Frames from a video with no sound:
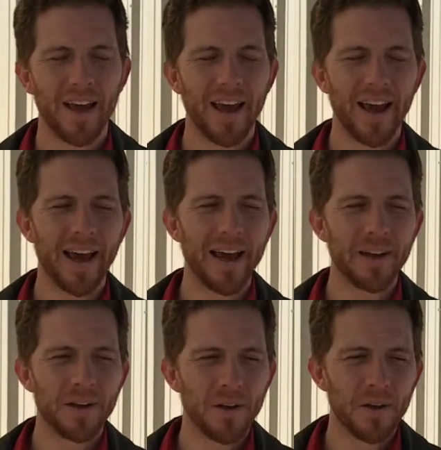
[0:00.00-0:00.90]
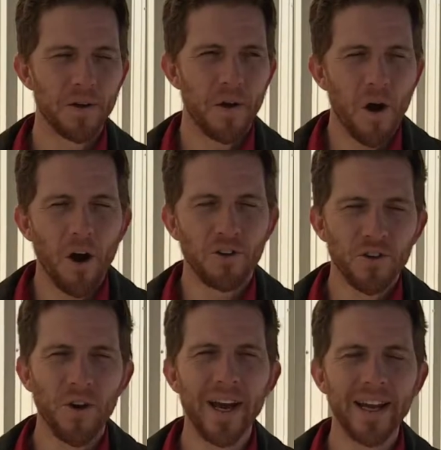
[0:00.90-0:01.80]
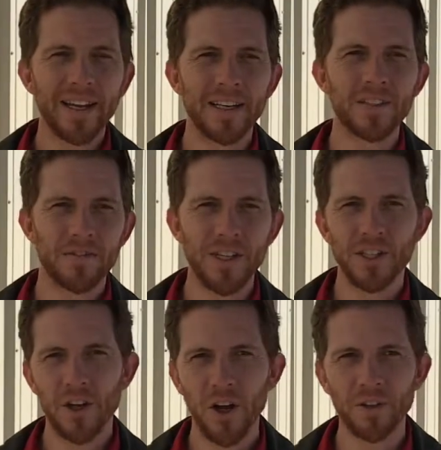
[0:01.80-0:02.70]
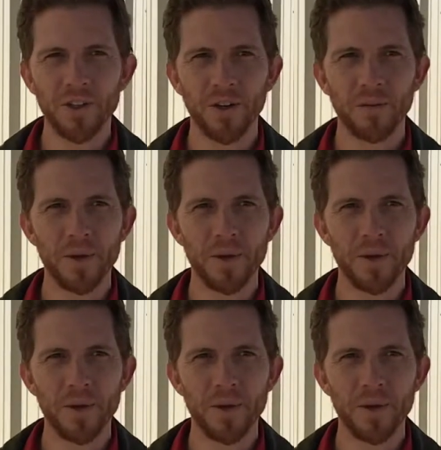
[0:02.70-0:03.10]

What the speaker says: And our trade is fish culture,